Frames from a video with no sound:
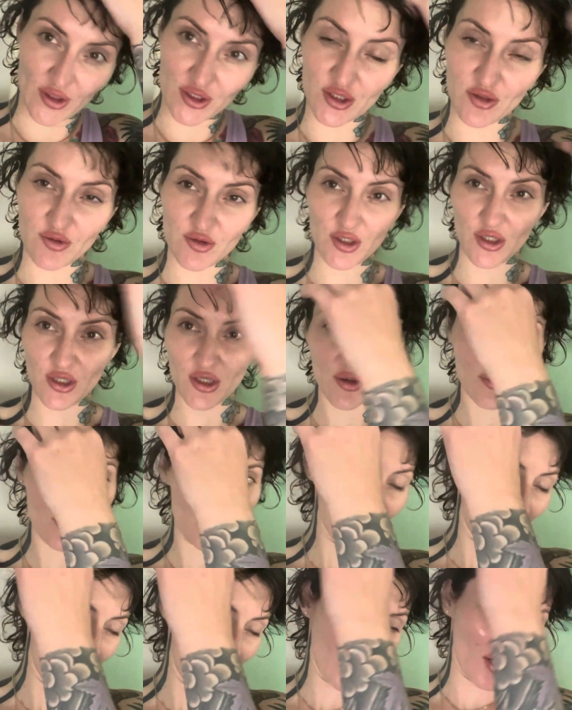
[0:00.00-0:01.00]
She was gonna come to
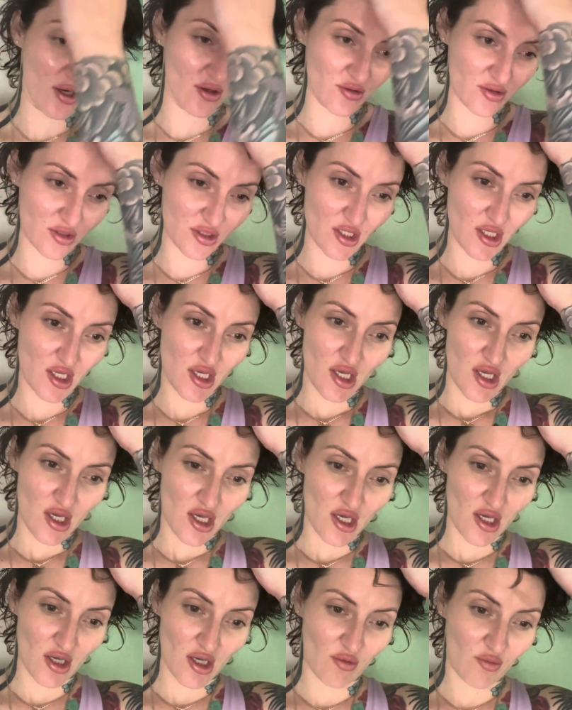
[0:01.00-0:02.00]
my house
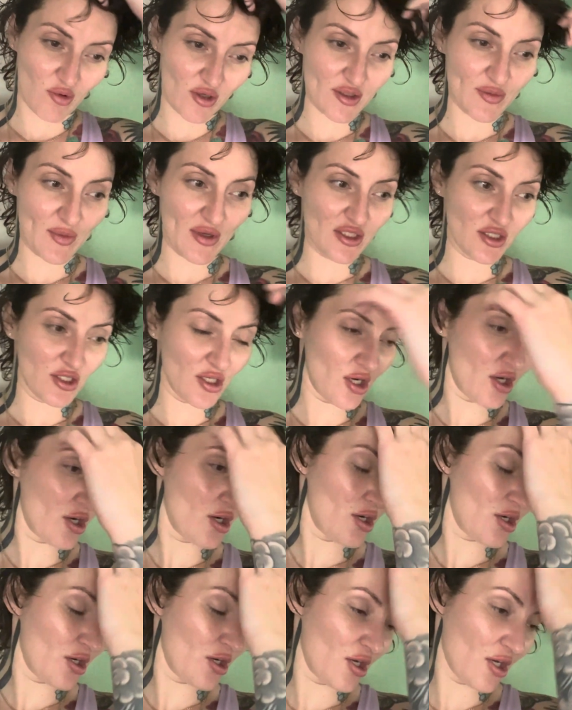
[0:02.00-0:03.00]
and watch my
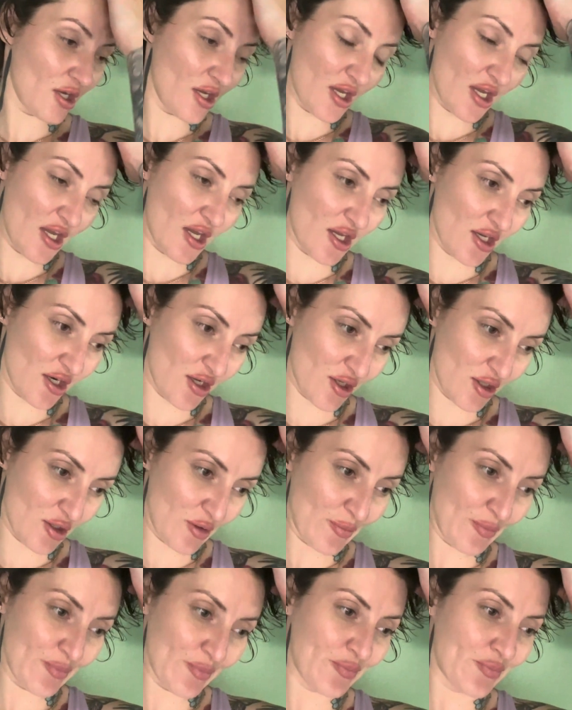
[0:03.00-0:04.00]
dog,
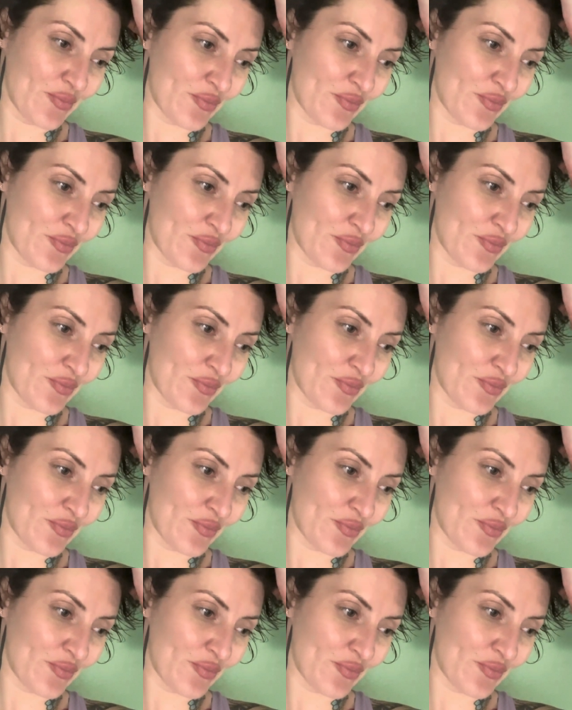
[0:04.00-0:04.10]
and